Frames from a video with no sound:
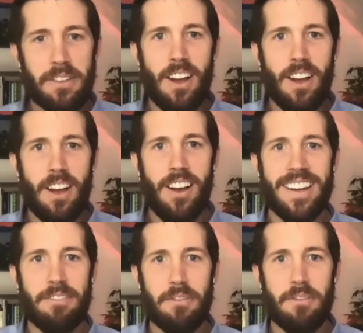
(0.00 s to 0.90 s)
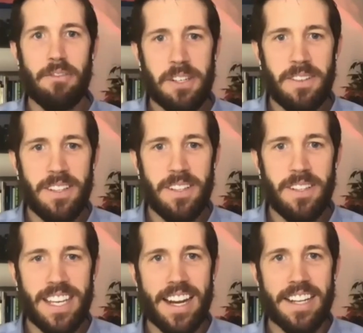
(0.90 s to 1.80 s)
long
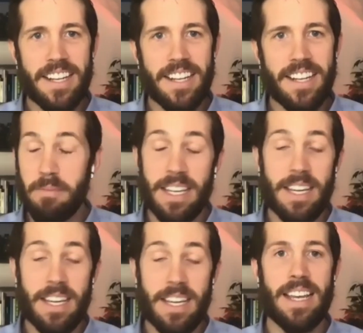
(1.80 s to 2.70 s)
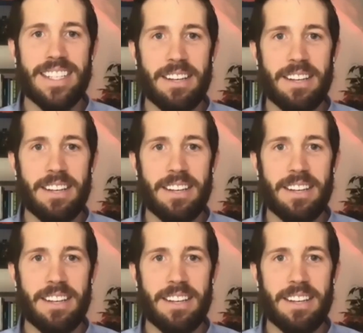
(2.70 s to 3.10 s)
virtually, and it's going to be amazing.